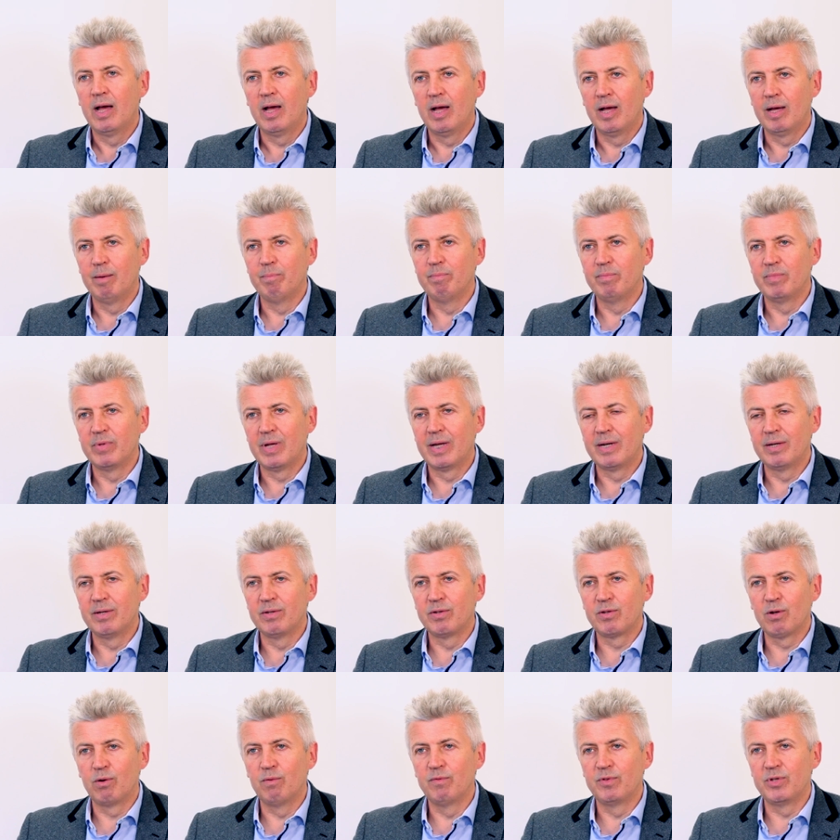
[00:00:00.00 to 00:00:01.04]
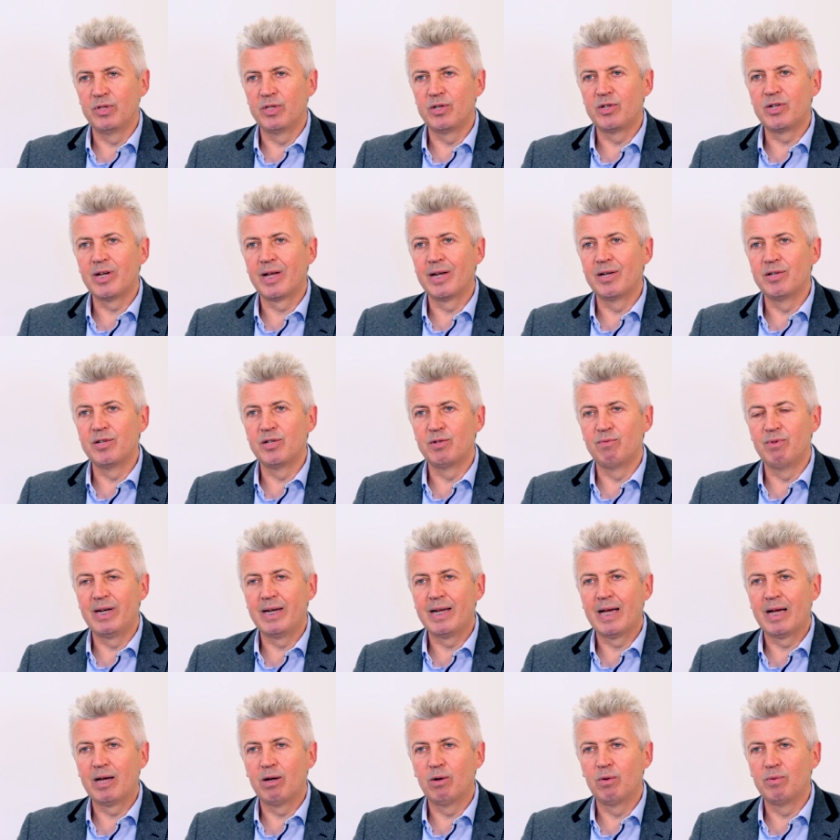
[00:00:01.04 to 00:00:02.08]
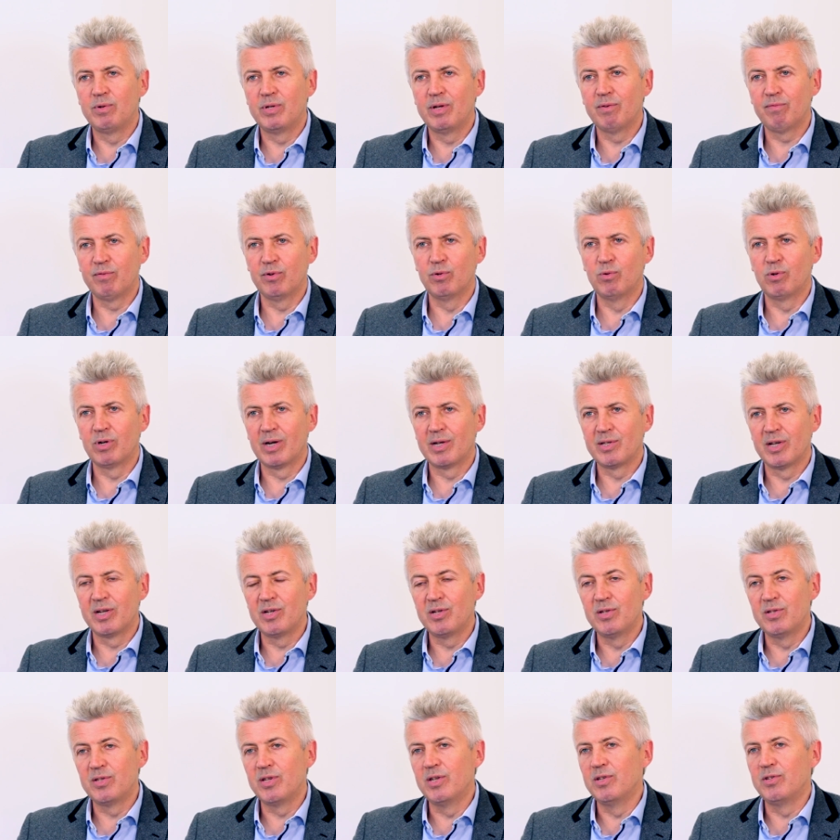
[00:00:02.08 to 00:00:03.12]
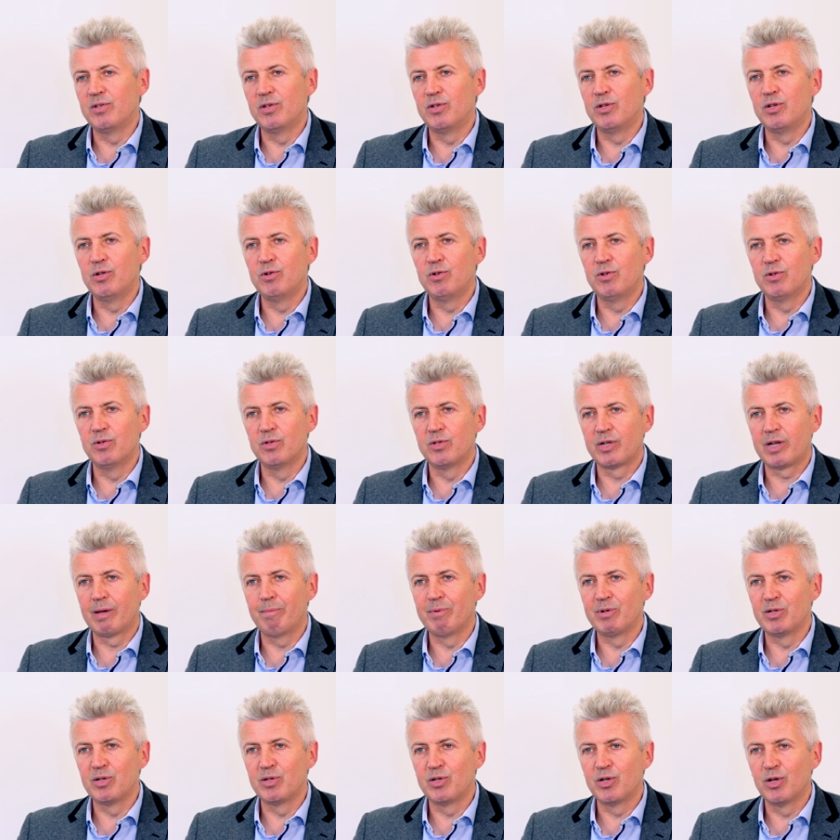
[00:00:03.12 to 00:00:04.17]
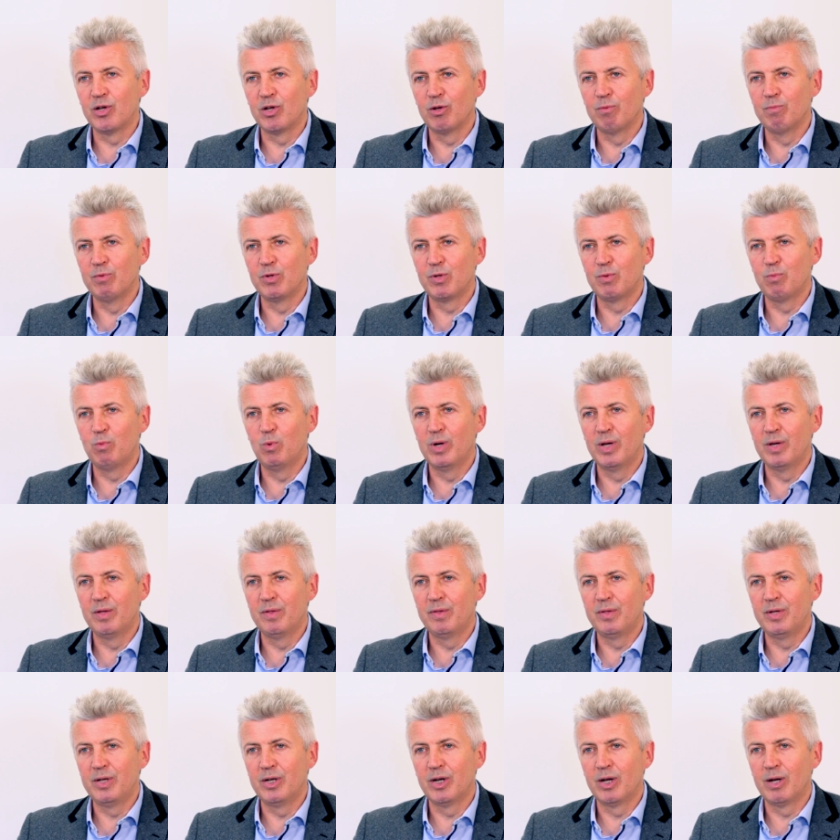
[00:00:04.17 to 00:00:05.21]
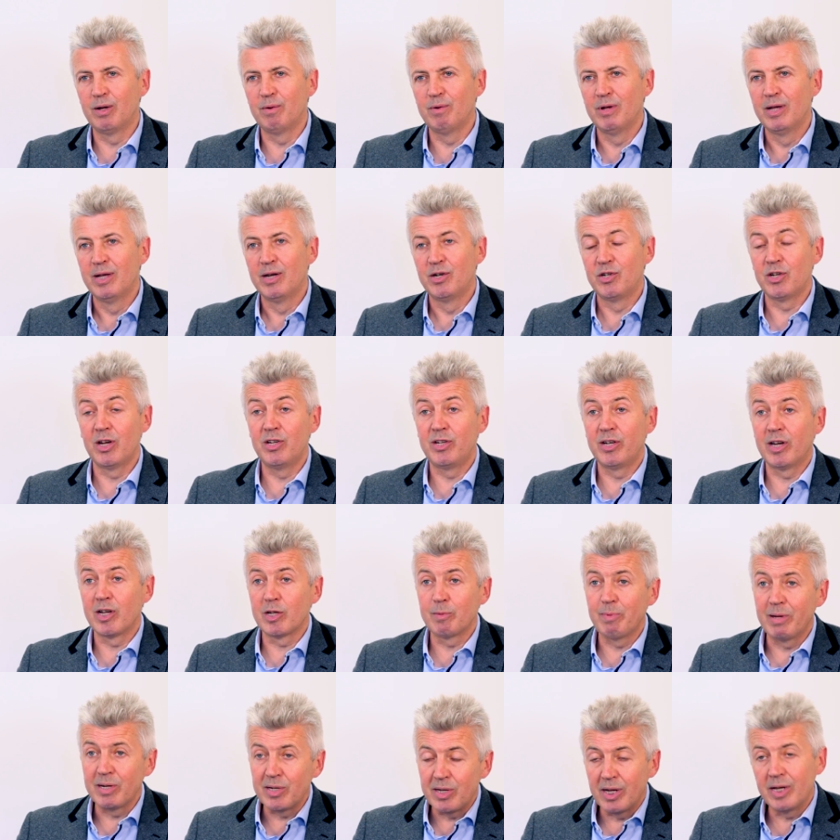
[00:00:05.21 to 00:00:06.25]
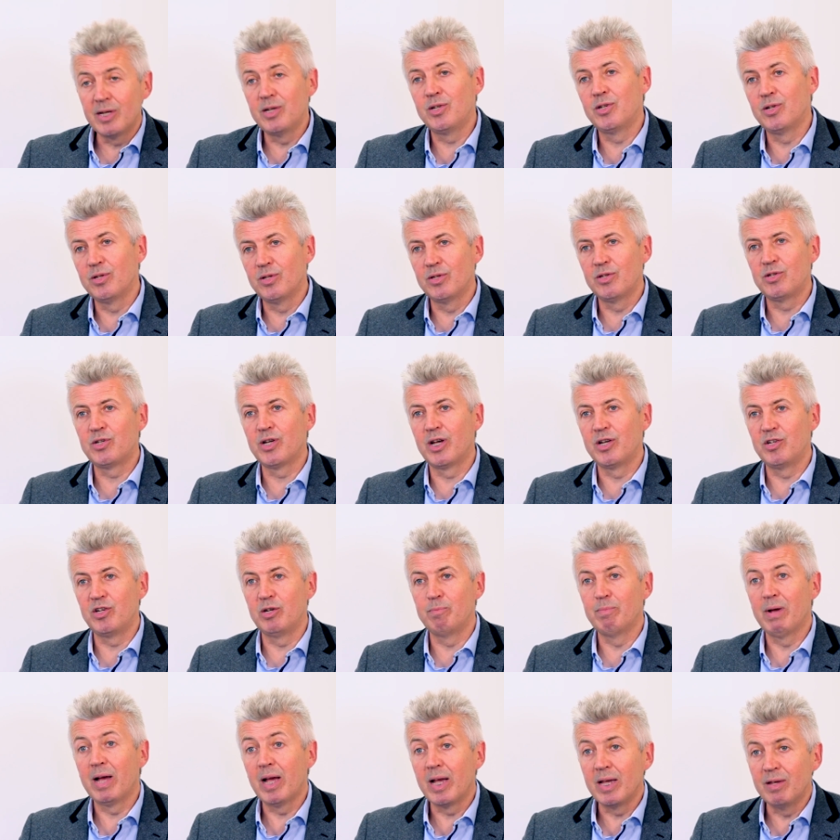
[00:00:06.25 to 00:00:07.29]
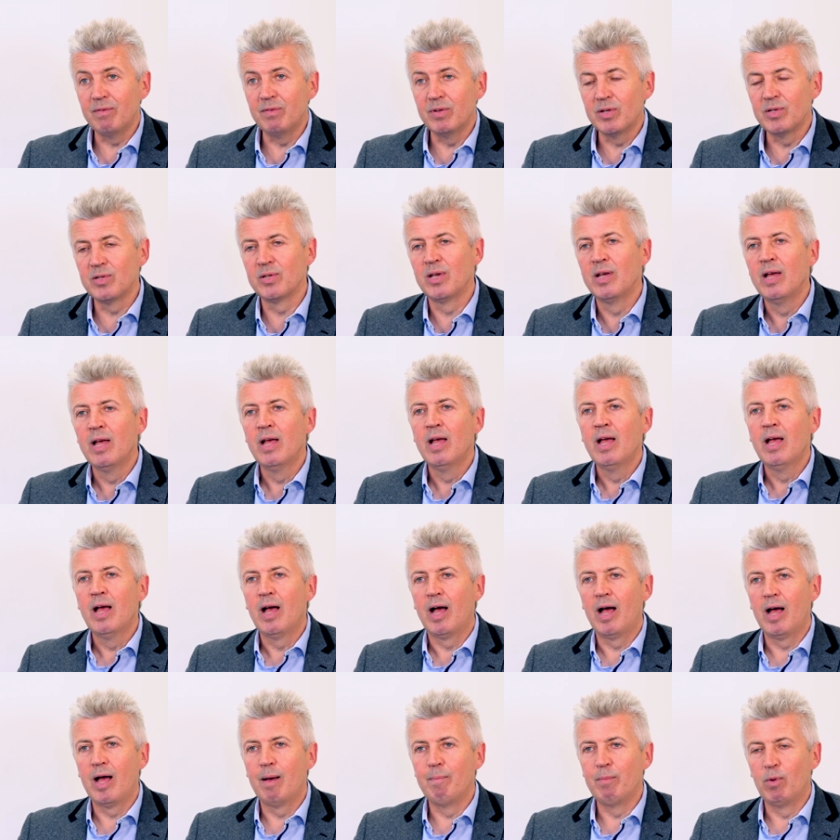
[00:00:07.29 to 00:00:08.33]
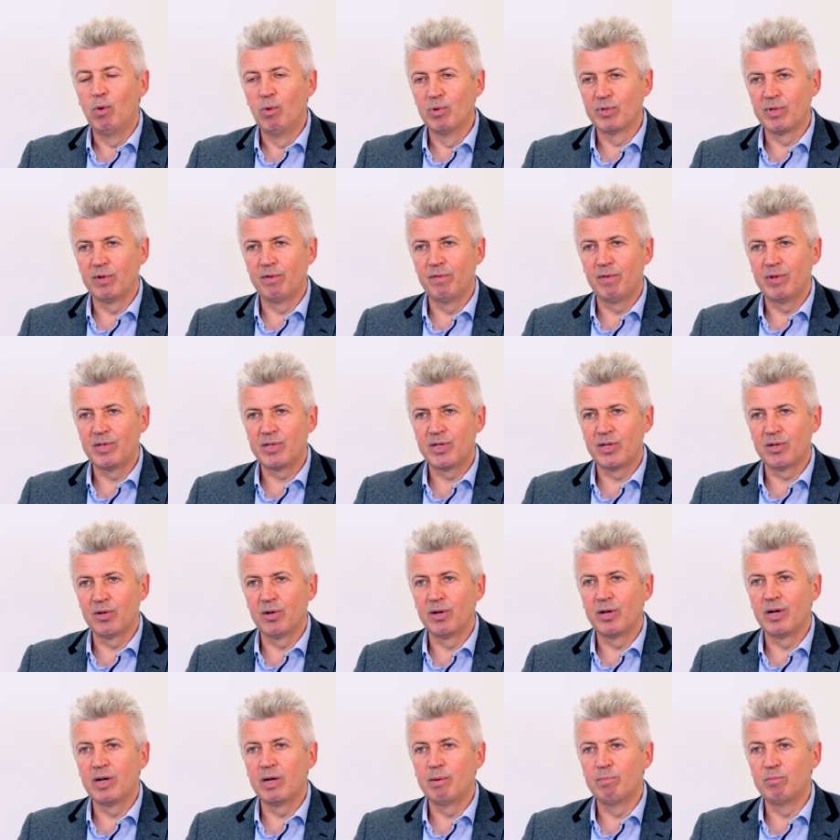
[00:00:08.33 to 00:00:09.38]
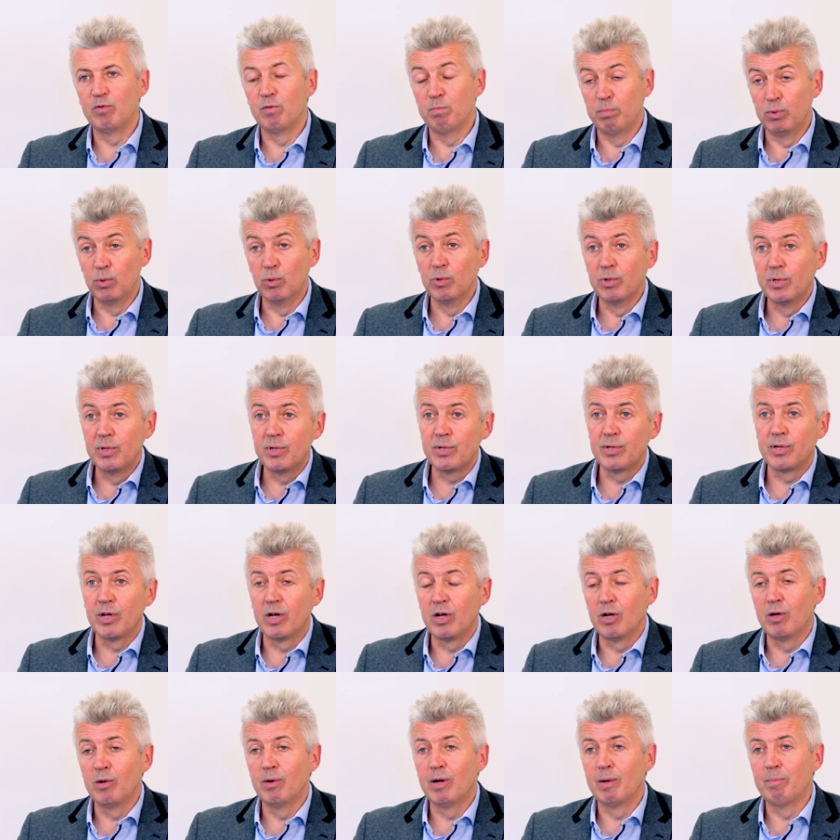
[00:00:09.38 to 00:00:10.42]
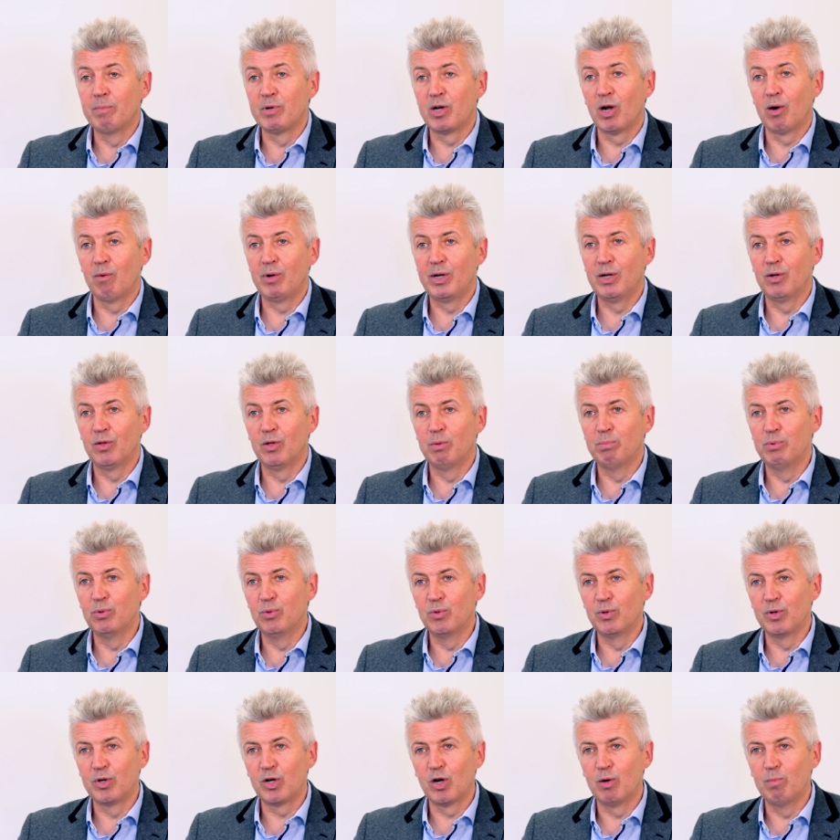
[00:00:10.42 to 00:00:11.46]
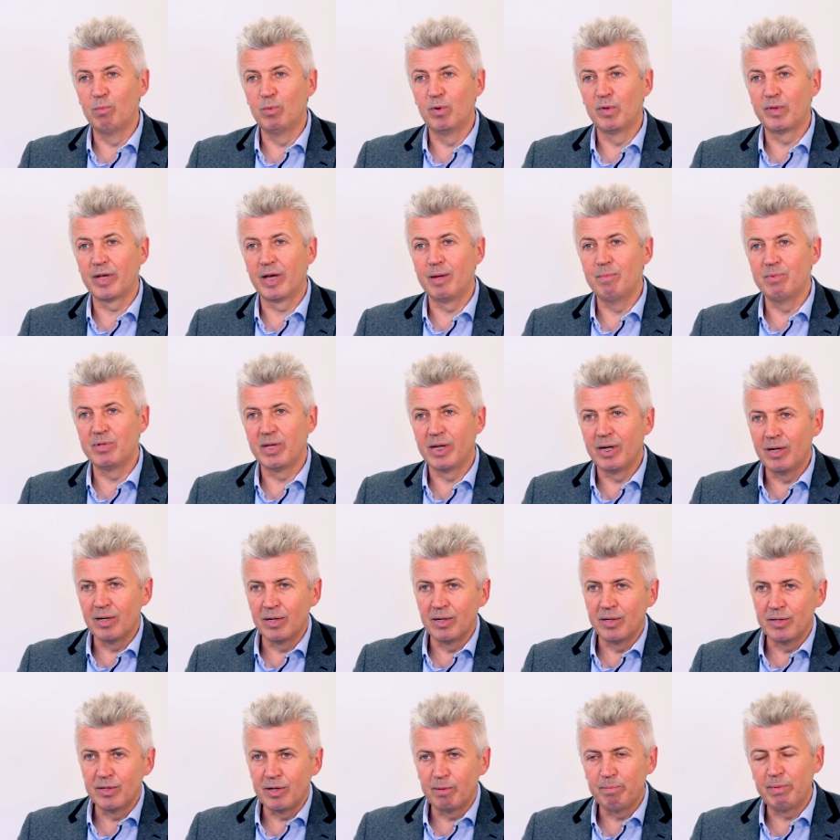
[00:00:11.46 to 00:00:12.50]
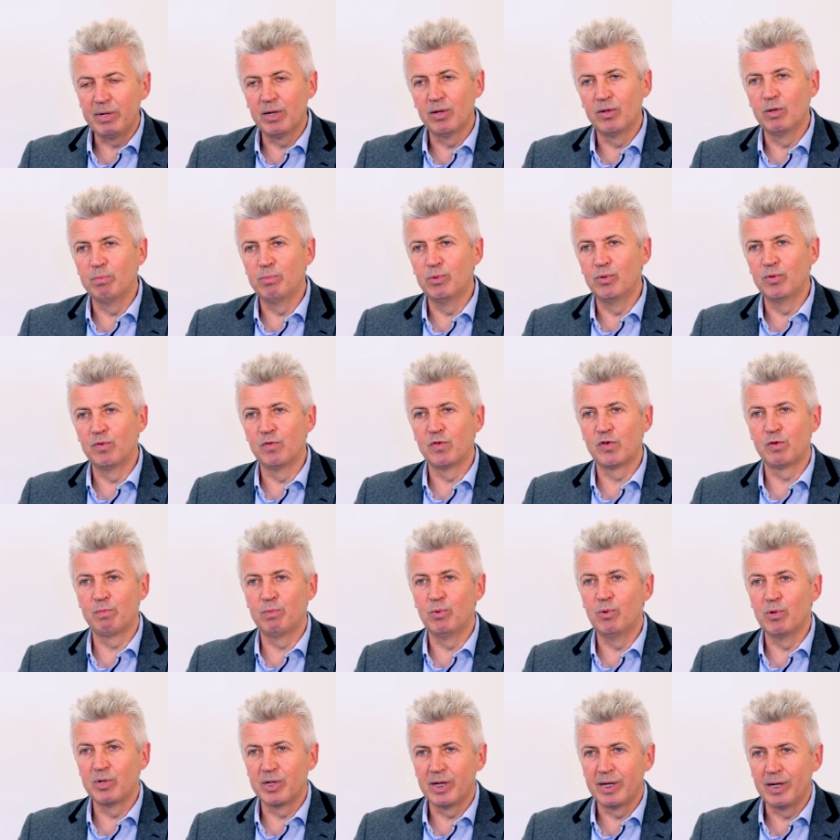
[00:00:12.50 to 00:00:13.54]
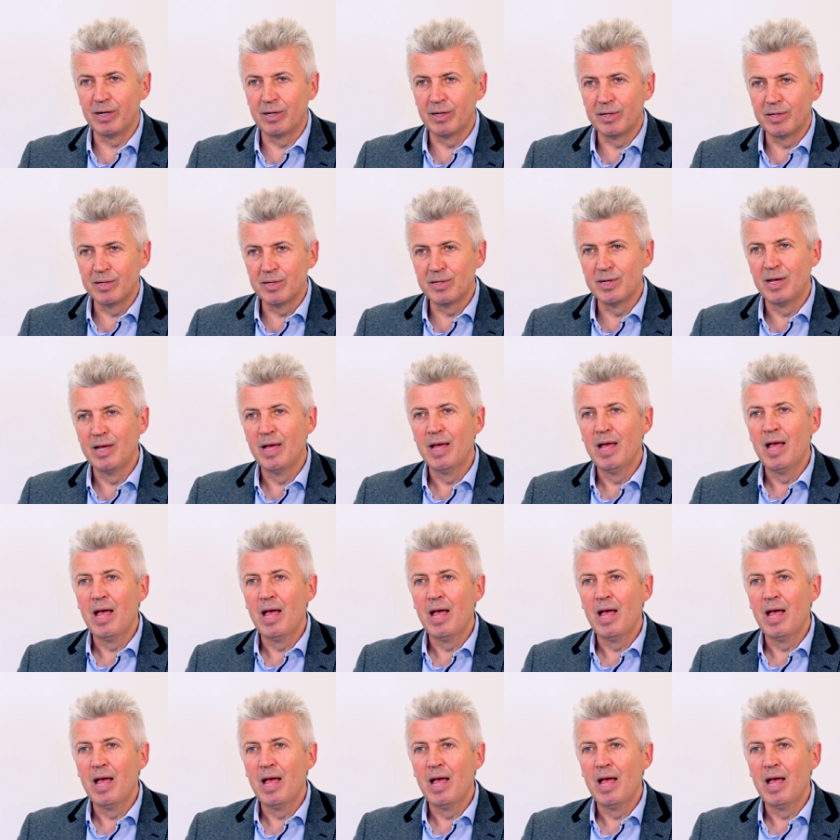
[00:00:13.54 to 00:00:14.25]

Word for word: um, and obviously the challenge challenge is really how different organisations, institutions are coming to terms with you know changing expectations, changing behaviours. Um, also sit on a number of boards. So I'm currently on the board of Commonwealth Games England. I've been on the board of Sport England,